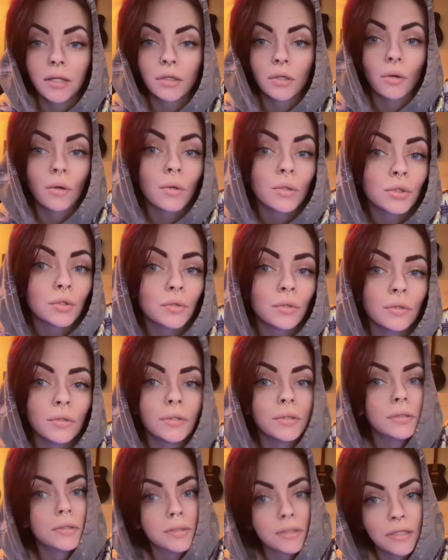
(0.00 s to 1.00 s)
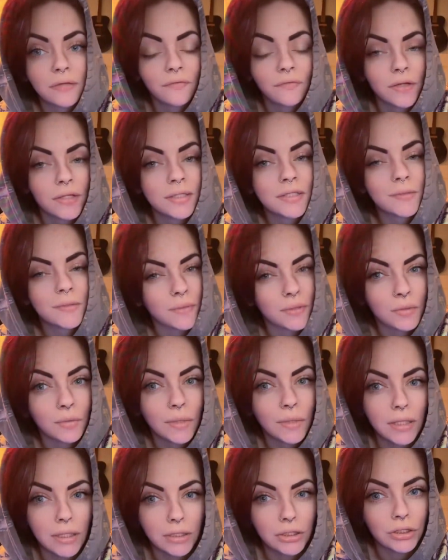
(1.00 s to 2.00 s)
cultural difference
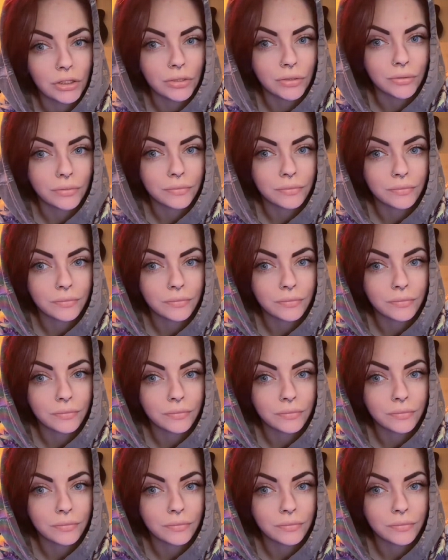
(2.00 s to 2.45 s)
between the two.